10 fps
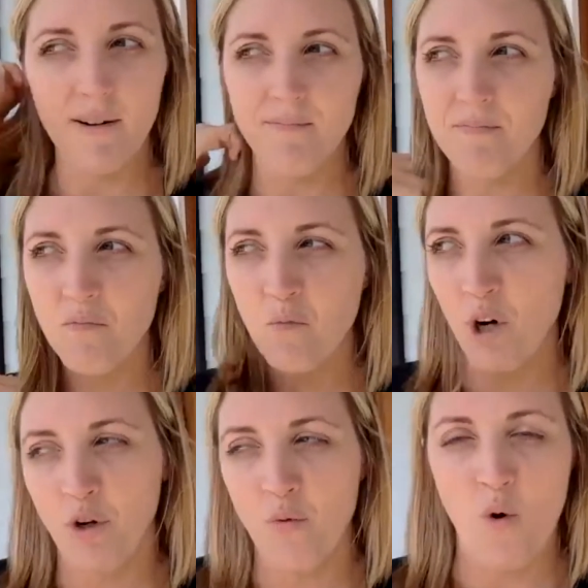what
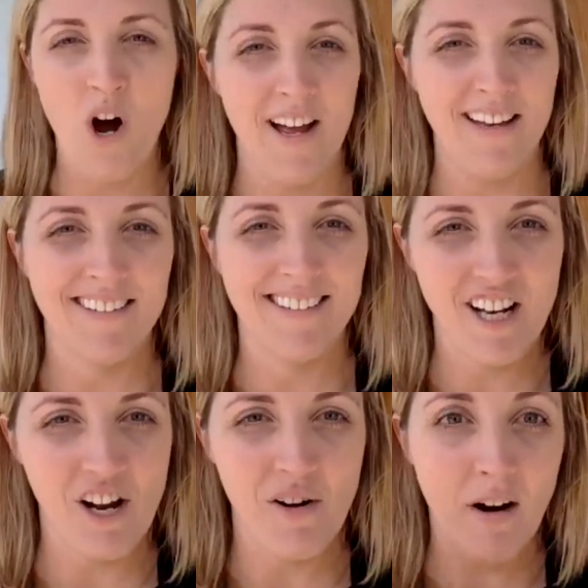you want.
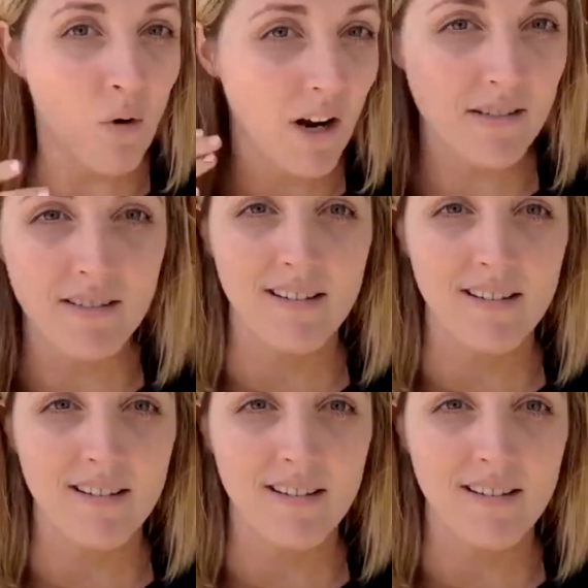I want